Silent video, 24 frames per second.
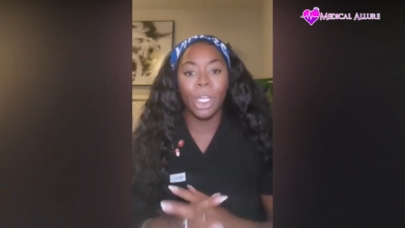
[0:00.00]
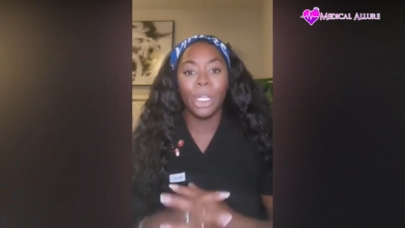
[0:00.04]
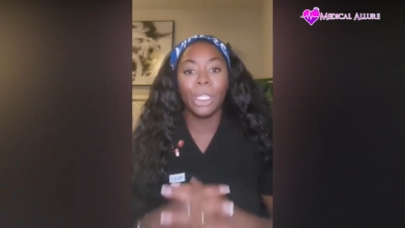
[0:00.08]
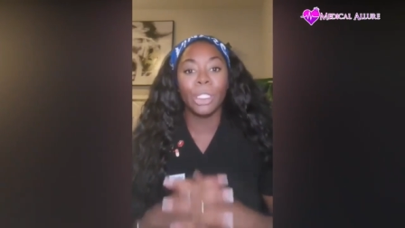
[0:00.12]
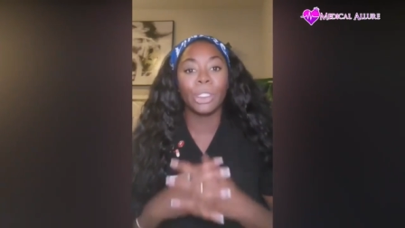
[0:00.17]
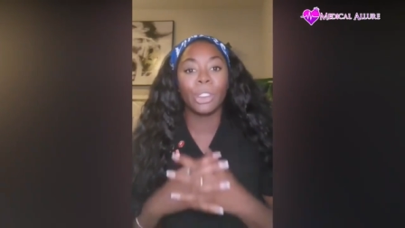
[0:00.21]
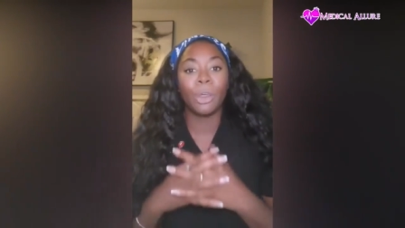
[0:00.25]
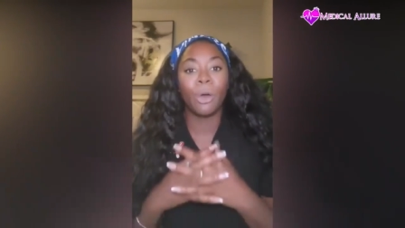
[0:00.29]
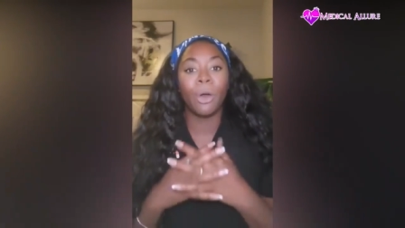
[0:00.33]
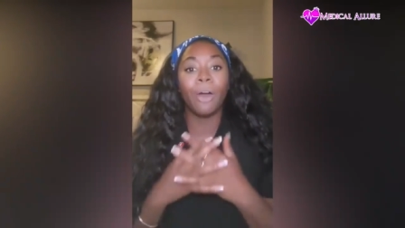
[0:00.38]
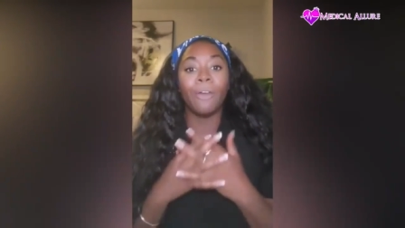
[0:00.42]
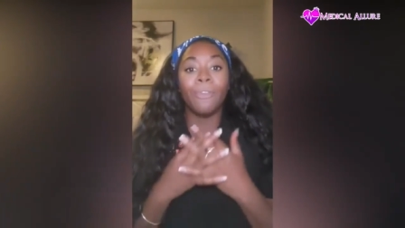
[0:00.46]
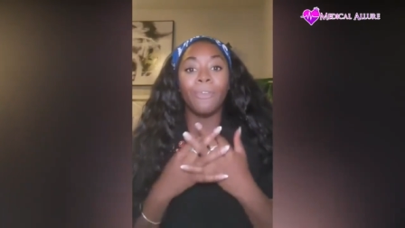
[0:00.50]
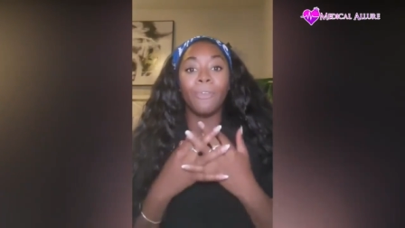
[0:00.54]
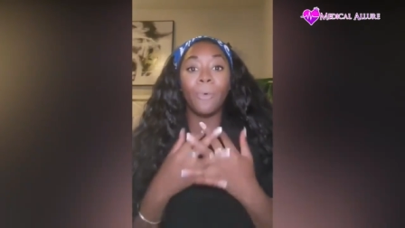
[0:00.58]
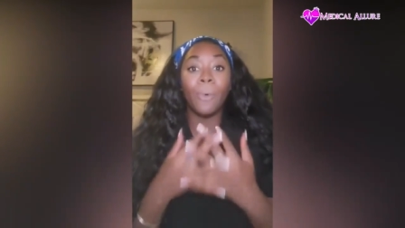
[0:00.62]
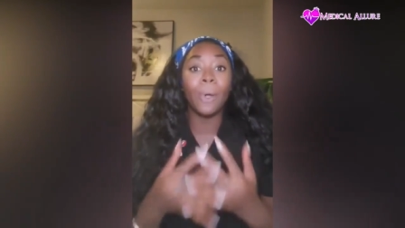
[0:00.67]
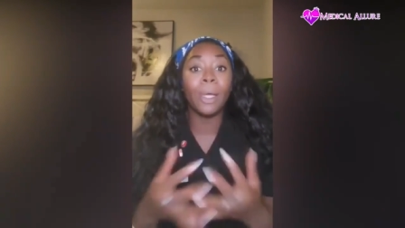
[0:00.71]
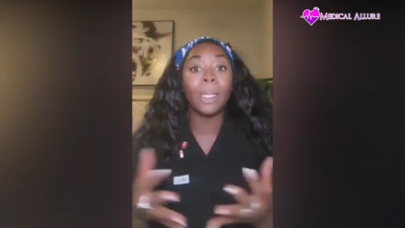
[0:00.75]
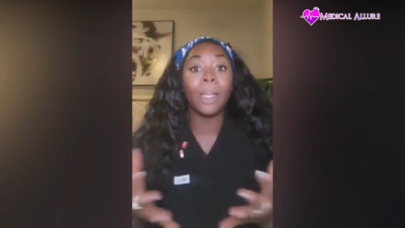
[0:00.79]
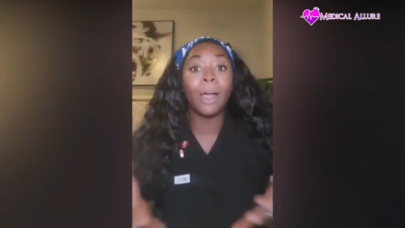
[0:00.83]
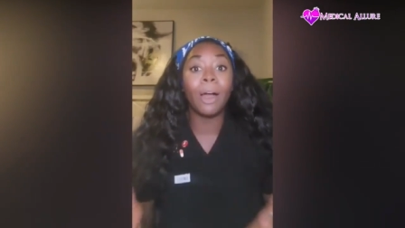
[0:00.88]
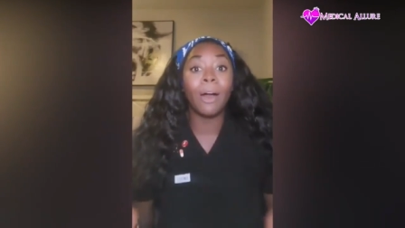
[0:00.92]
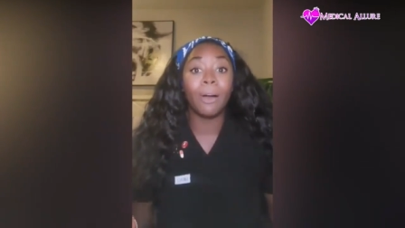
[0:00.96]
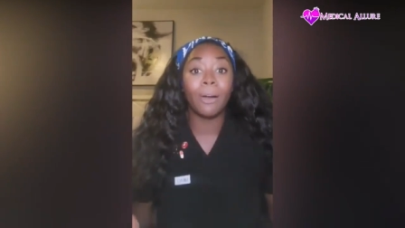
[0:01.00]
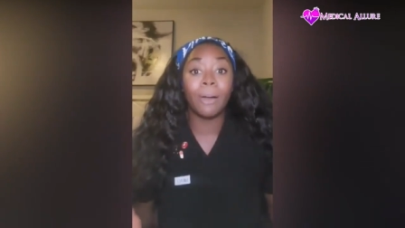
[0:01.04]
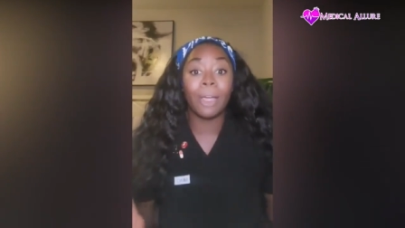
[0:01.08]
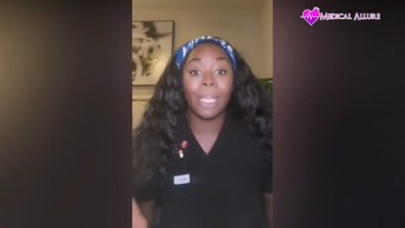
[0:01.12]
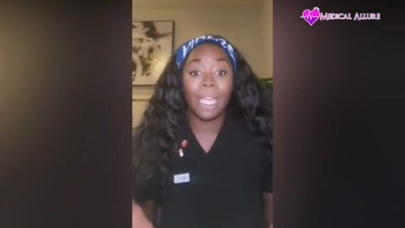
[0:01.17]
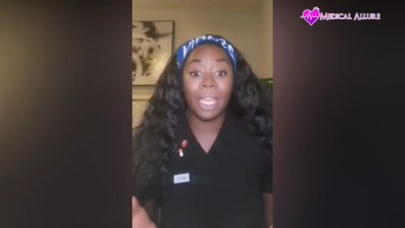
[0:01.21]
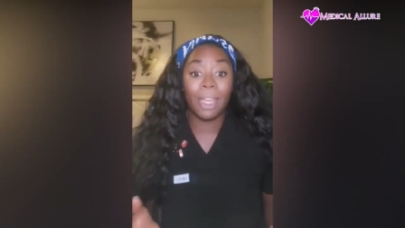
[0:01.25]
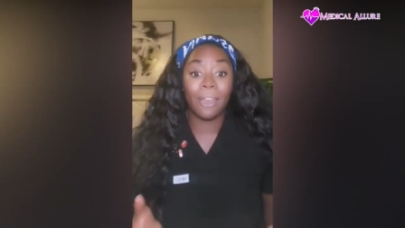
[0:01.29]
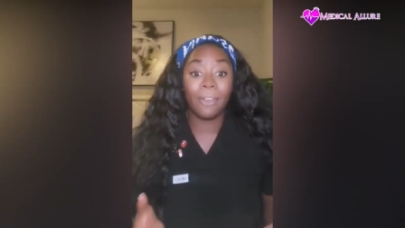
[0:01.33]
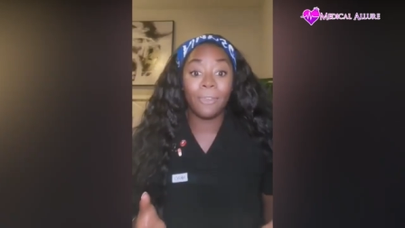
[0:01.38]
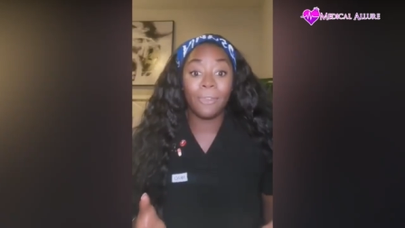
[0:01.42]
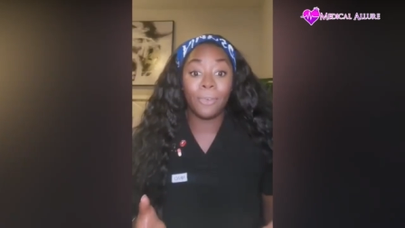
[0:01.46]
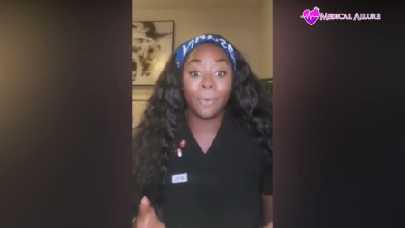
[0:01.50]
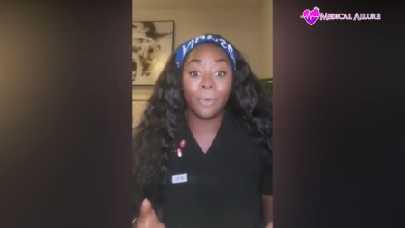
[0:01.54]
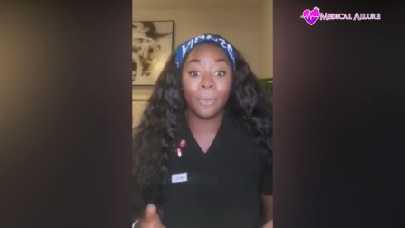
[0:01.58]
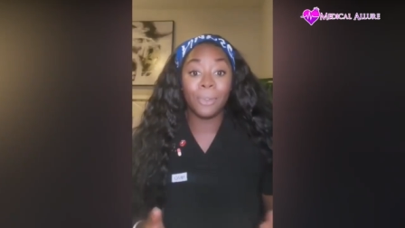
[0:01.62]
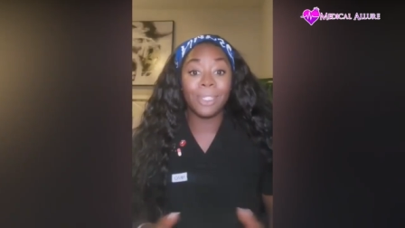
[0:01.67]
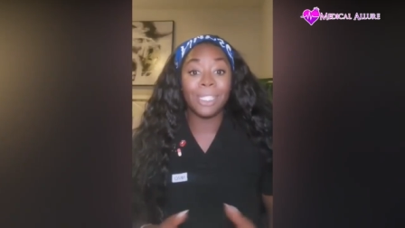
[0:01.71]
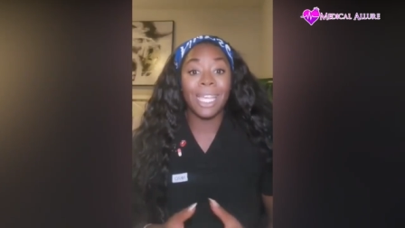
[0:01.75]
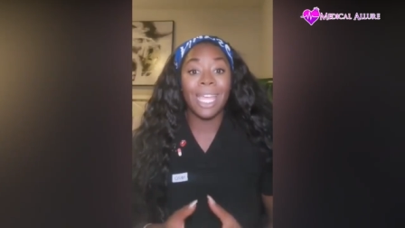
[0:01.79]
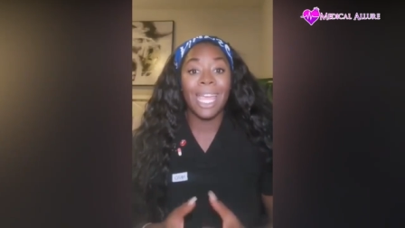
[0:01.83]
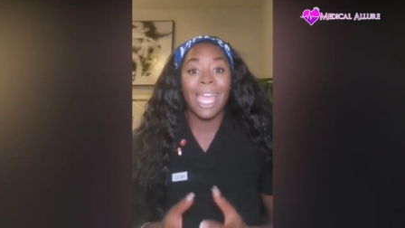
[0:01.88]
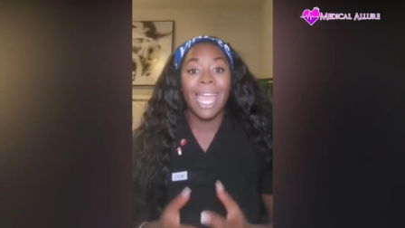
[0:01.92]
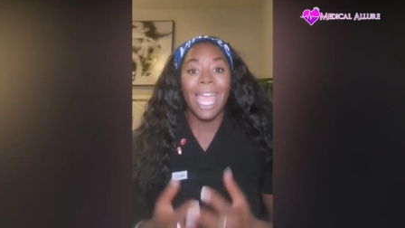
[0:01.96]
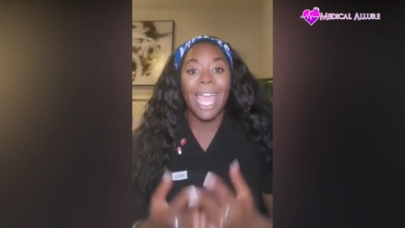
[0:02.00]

So avoid all canned foods.